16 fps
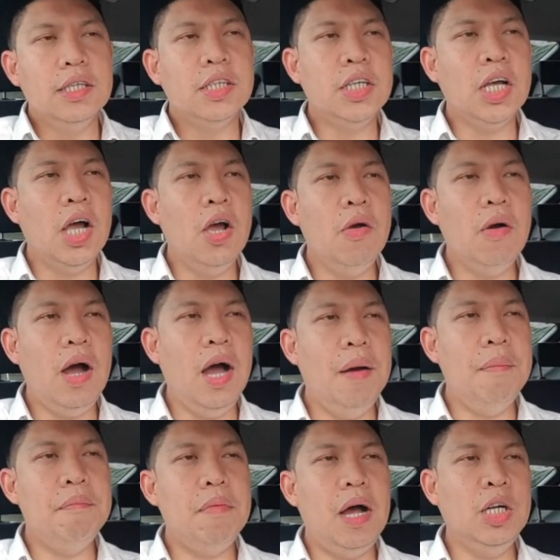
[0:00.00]
So
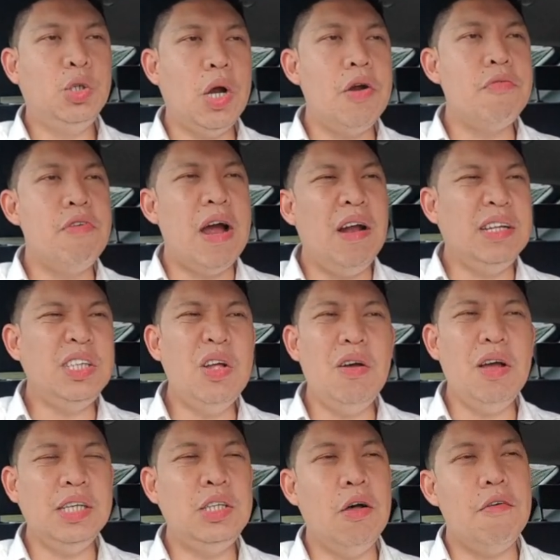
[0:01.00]
I drove around. It's
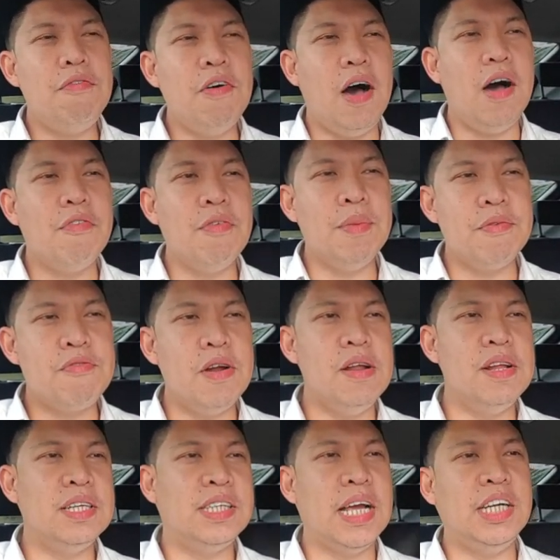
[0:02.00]
not far from the front
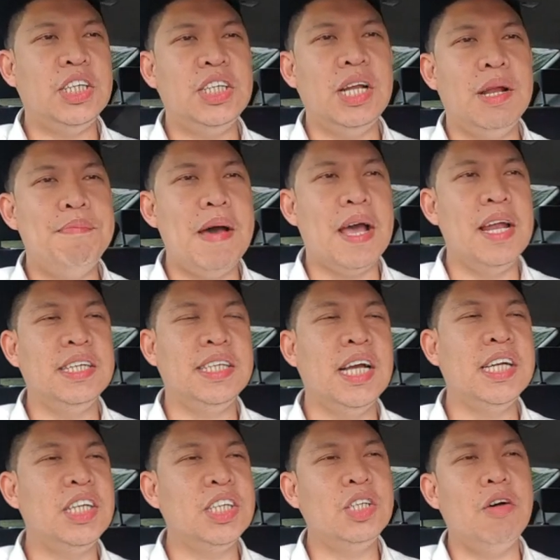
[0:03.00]
of the station to the back of the
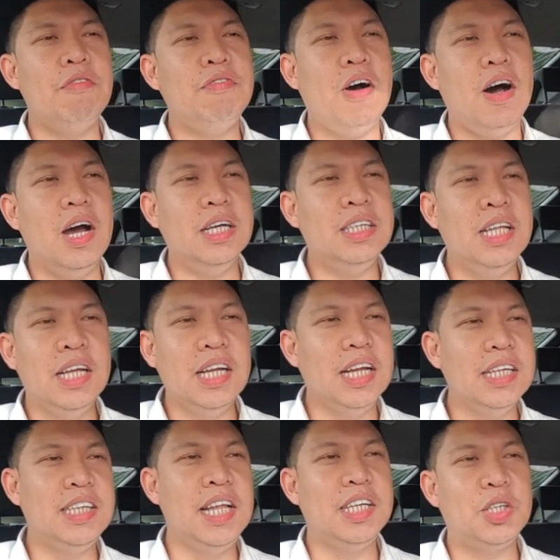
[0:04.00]
station. It's not far.
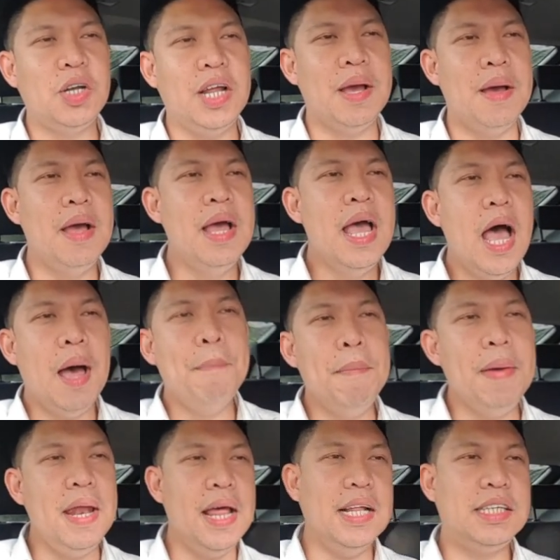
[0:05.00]
It's literally a
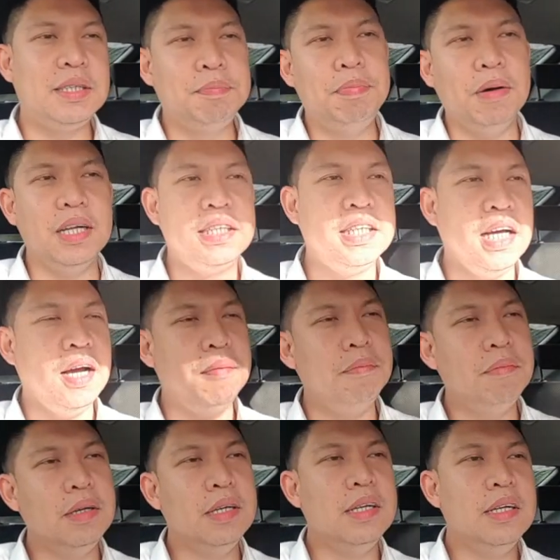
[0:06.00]
minute. But
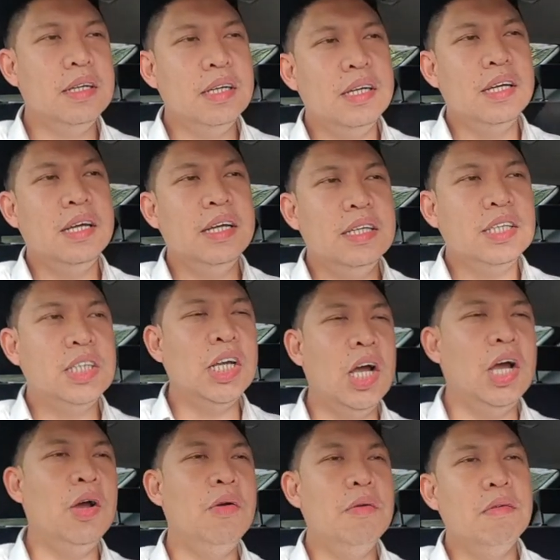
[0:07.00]

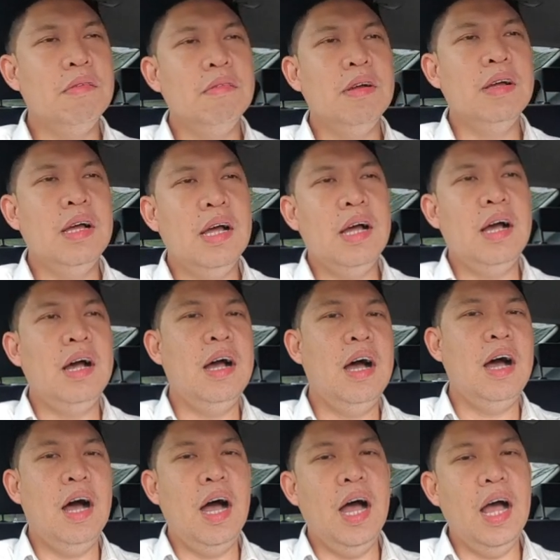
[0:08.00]
so
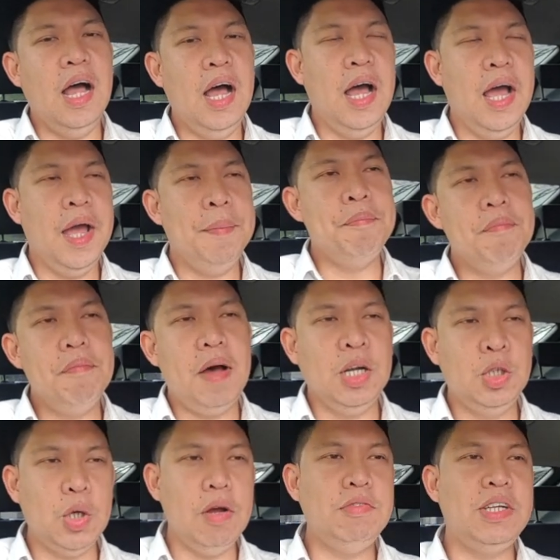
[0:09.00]
I
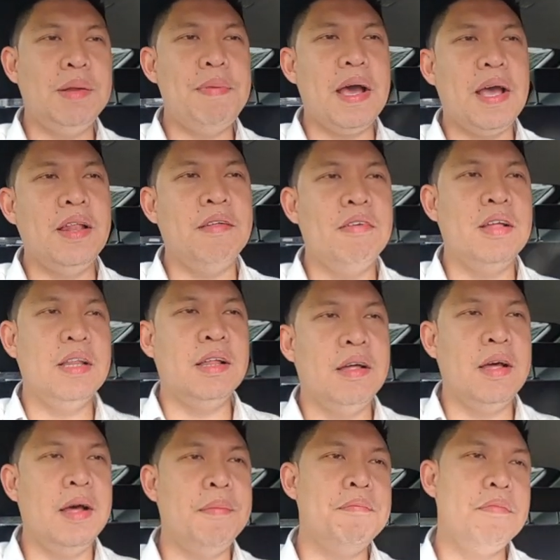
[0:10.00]
drove to the back of
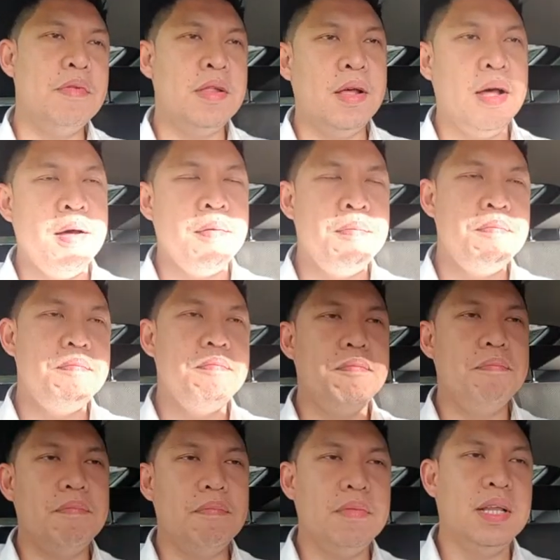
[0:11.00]

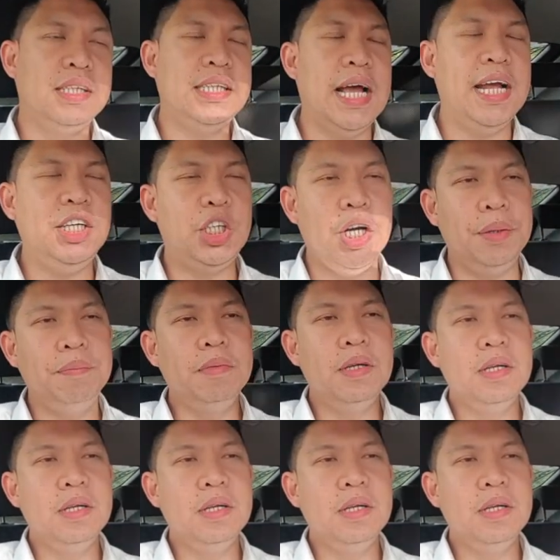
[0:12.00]
the station.